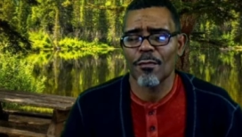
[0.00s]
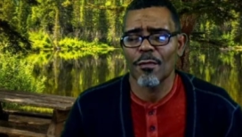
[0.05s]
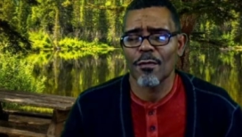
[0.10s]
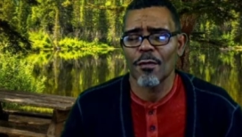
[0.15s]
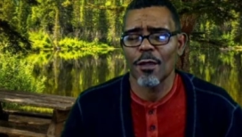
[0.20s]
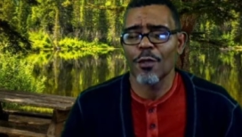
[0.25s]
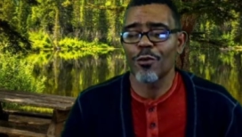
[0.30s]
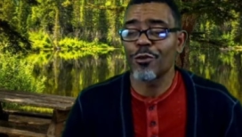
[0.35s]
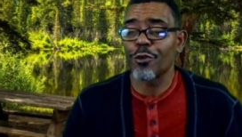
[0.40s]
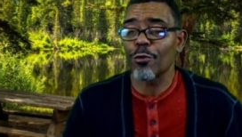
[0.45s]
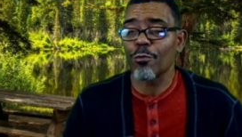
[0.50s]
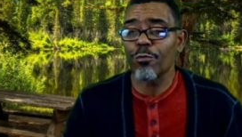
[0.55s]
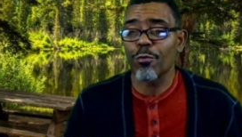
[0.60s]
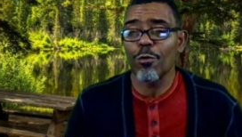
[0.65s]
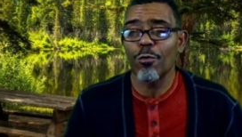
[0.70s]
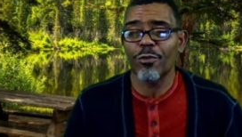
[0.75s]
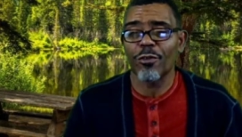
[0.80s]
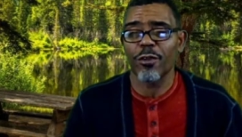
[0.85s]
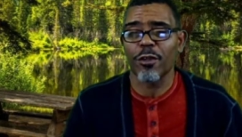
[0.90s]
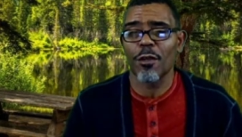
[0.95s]

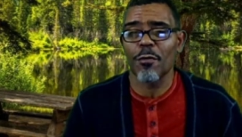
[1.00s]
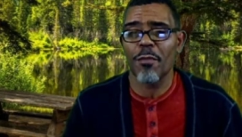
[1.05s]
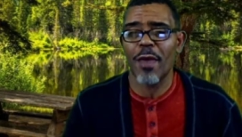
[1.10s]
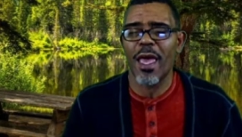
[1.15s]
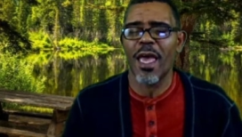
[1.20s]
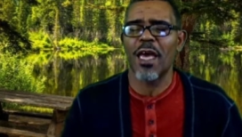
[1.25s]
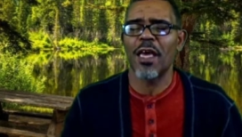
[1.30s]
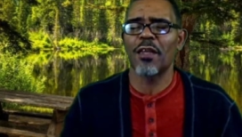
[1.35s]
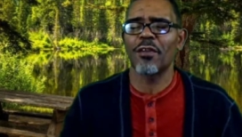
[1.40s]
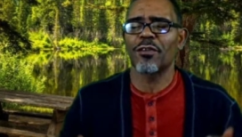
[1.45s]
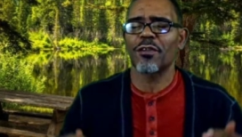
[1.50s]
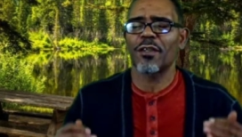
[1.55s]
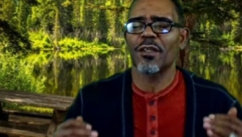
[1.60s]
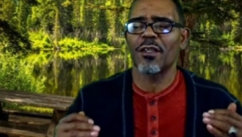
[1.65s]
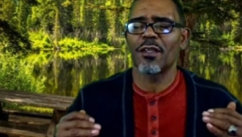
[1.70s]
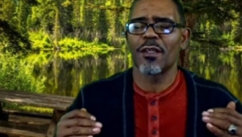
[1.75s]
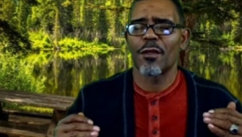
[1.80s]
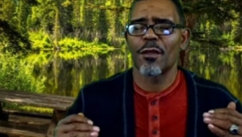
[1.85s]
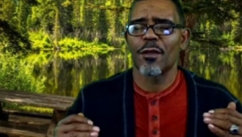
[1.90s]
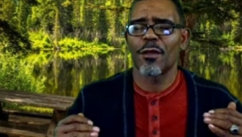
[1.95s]
Jerusalem as
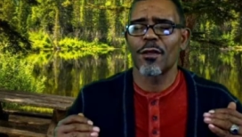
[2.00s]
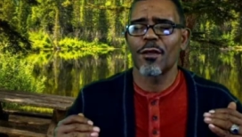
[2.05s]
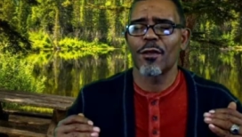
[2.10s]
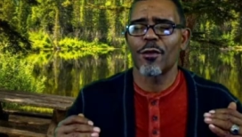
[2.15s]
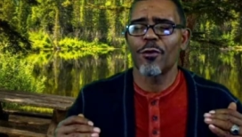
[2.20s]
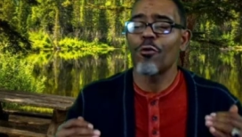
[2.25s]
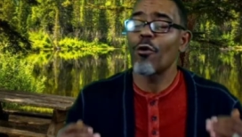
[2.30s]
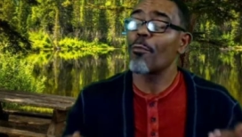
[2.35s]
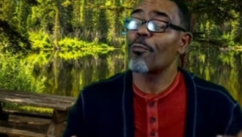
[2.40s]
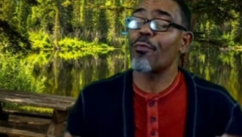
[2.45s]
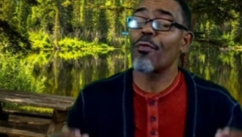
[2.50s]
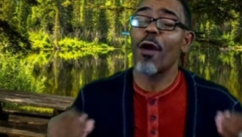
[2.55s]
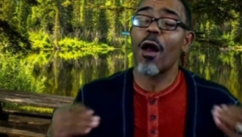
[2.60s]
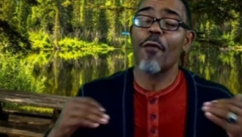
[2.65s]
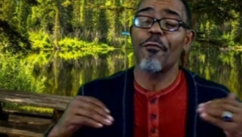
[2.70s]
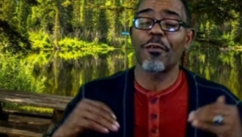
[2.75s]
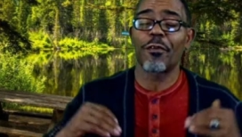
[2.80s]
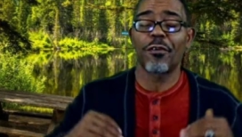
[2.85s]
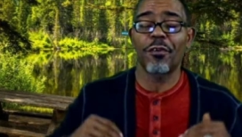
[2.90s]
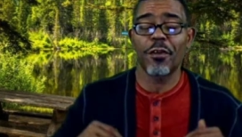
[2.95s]
your
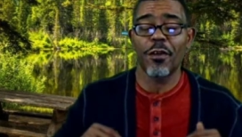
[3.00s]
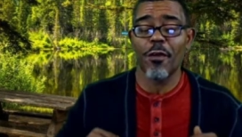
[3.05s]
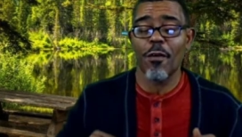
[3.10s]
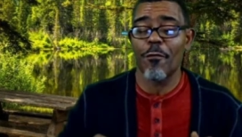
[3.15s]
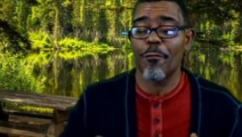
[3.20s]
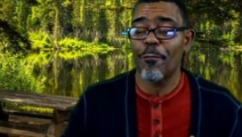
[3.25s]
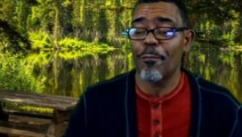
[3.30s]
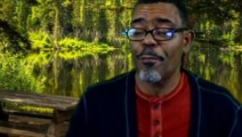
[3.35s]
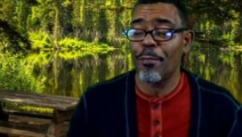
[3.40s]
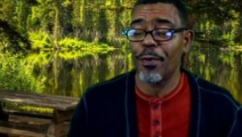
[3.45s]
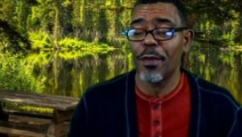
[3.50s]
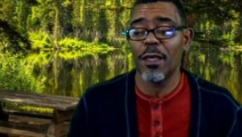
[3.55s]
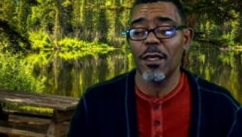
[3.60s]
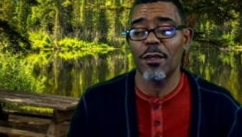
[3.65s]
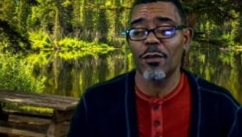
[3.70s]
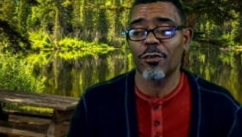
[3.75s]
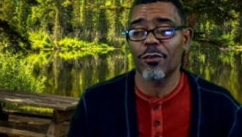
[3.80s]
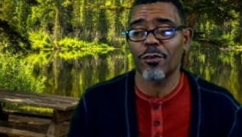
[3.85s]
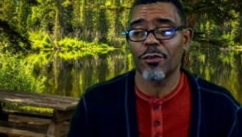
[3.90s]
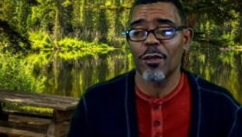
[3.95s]
prophecy of
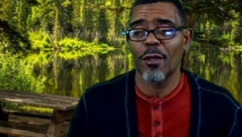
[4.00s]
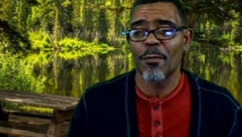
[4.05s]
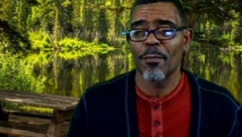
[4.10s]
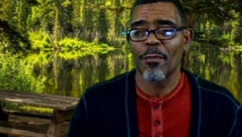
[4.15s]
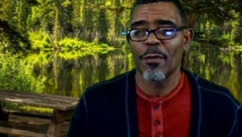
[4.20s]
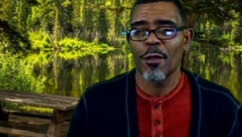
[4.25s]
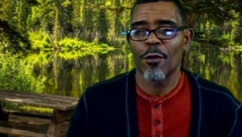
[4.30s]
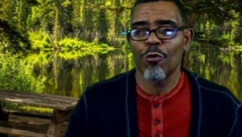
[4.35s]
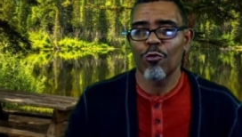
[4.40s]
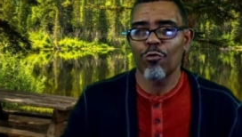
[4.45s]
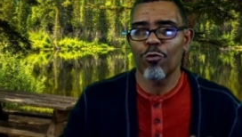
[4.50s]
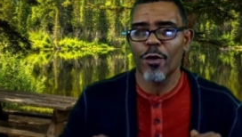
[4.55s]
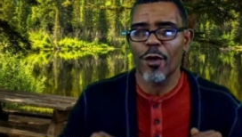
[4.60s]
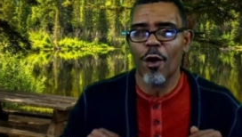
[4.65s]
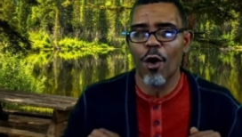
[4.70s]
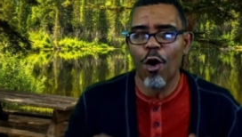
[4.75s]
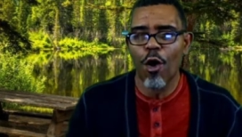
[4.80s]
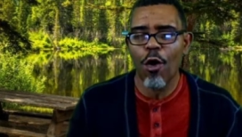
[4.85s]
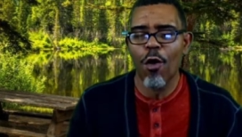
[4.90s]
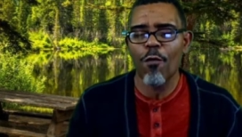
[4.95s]
peace would
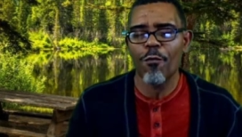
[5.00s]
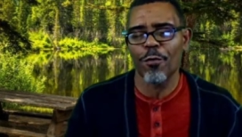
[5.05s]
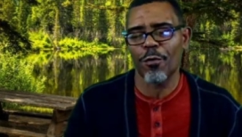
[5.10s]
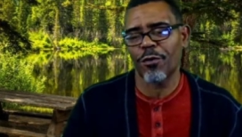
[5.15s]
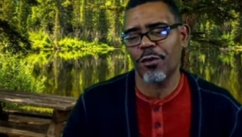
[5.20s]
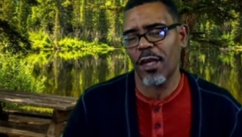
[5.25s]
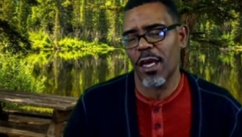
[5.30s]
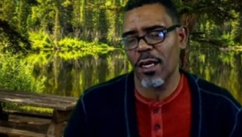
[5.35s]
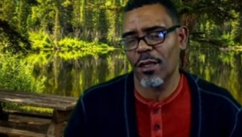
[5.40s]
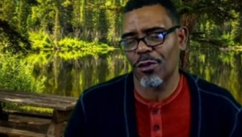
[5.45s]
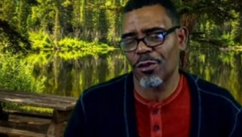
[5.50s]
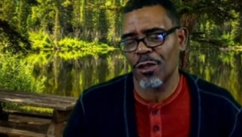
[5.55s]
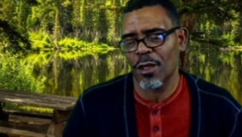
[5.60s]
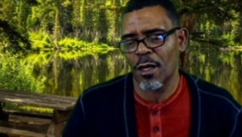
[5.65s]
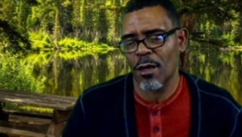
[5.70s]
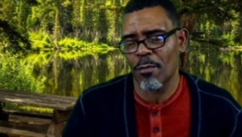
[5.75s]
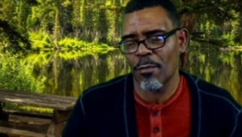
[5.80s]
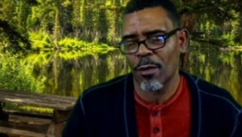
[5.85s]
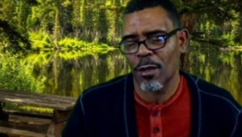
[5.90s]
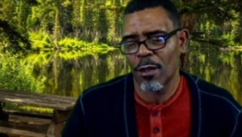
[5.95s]
overtake
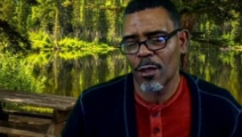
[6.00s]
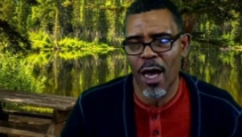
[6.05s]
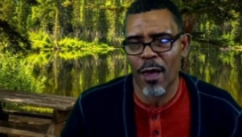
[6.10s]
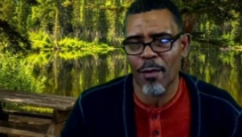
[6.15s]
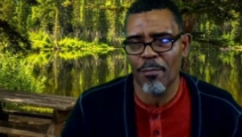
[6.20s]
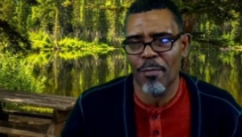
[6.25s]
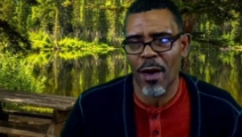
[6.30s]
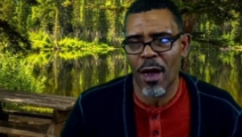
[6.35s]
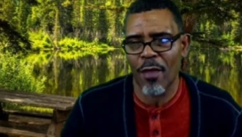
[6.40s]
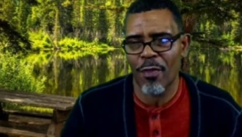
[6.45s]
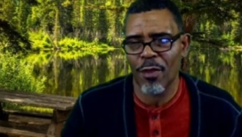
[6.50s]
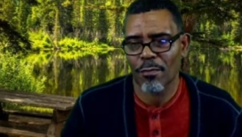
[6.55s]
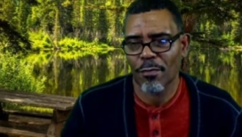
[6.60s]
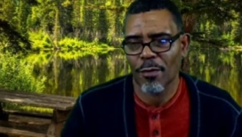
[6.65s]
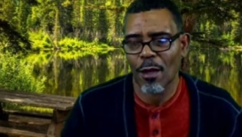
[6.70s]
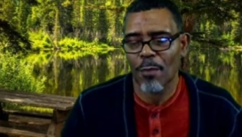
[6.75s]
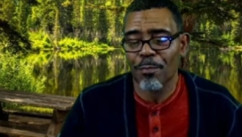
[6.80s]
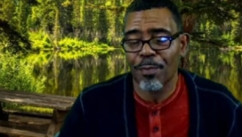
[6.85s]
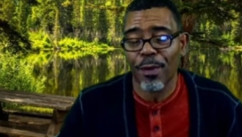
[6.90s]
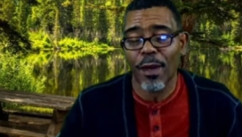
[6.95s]
them by the
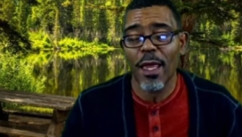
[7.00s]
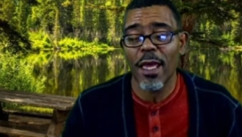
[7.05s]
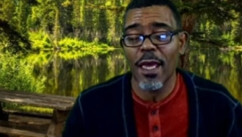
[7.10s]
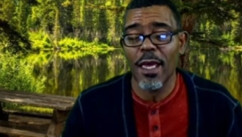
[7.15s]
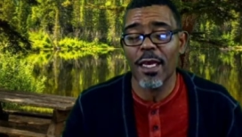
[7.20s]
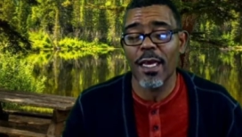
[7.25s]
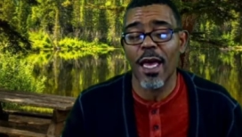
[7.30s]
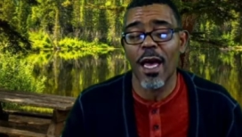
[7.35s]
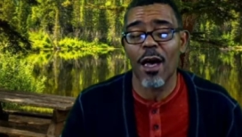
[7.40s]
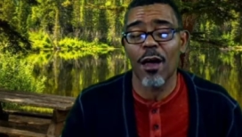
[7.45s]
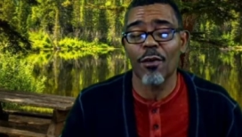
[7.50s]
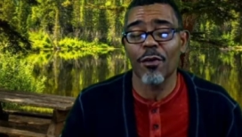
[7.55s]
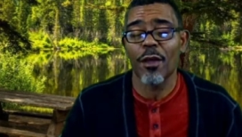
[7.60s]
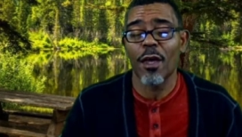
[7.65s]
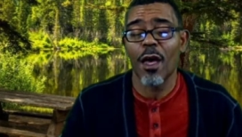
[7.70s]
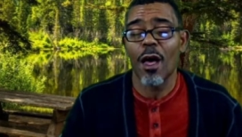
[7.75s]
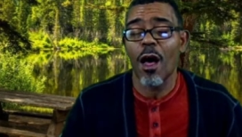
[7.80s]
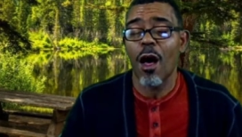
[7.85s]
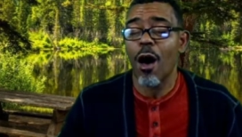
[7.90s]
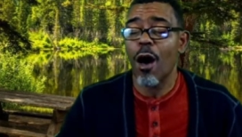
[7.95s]
playing out
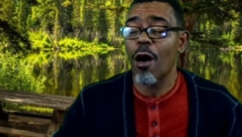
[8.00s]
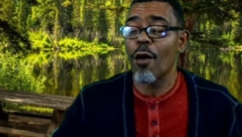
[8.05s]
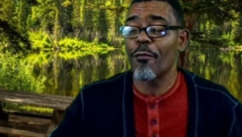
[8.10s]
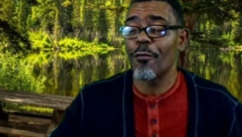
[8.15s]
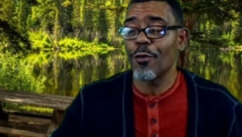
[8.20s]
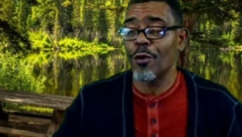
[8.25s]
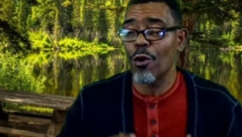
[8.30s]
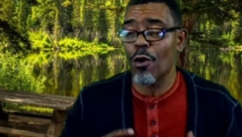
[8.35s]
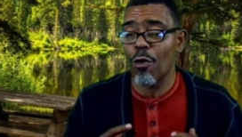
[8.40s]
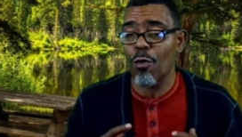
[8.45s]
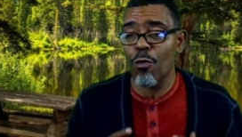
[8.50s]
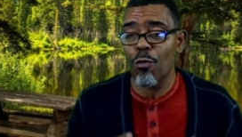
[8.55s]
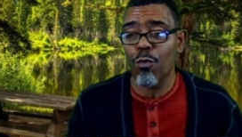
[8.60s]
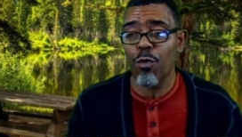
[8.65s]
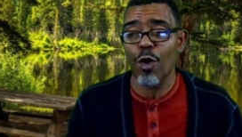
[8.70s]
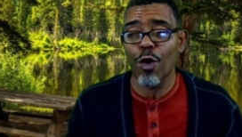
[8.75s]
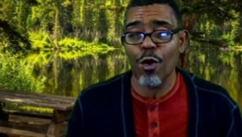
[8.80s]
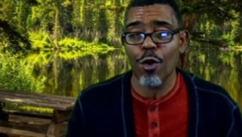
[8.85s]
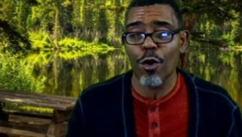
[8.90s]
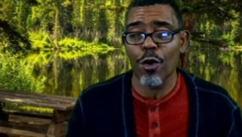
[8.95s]
of your
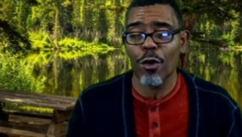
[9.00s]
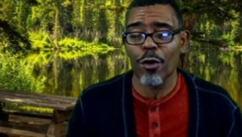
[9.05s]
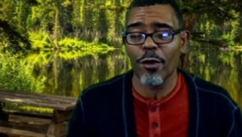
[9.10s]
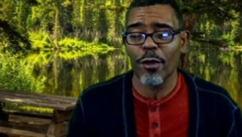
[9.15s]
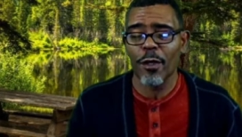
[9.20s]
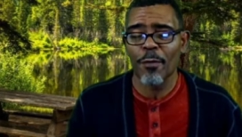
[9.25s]
word.